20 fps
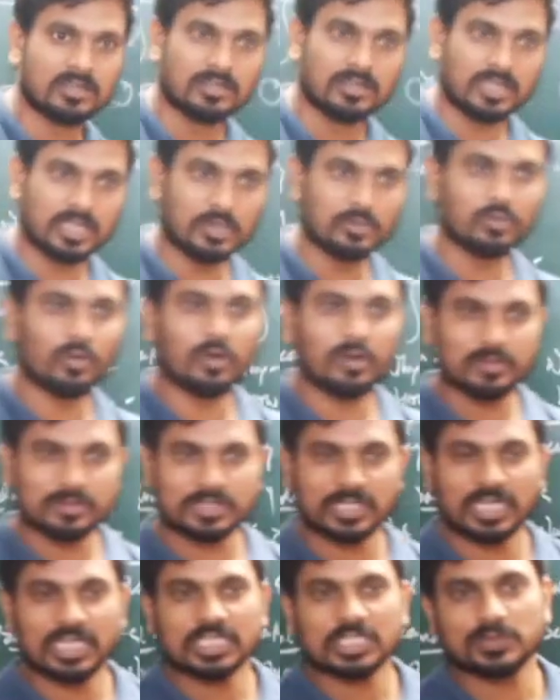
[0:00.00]
involves
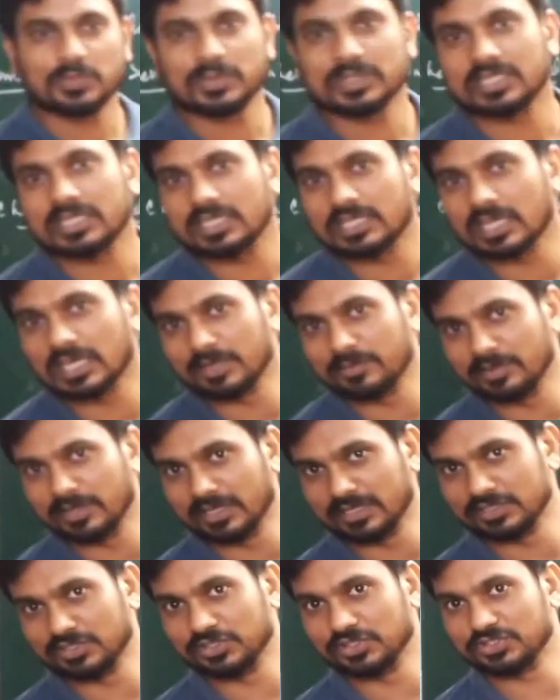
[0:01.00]
sp3
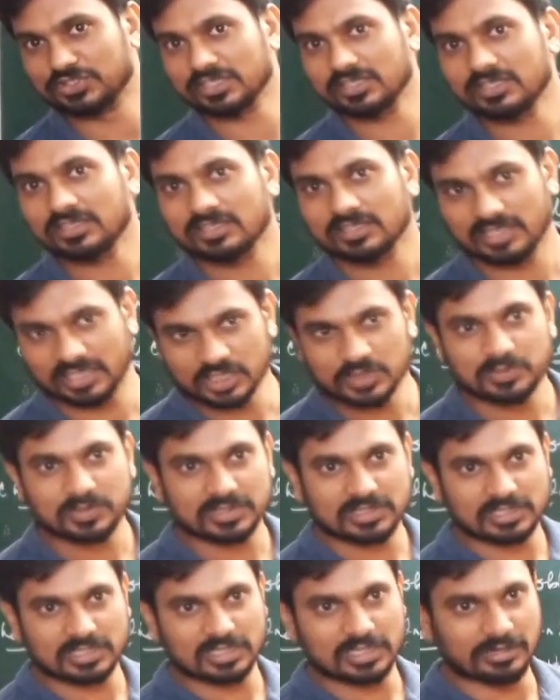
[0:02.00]
hybridization. sp3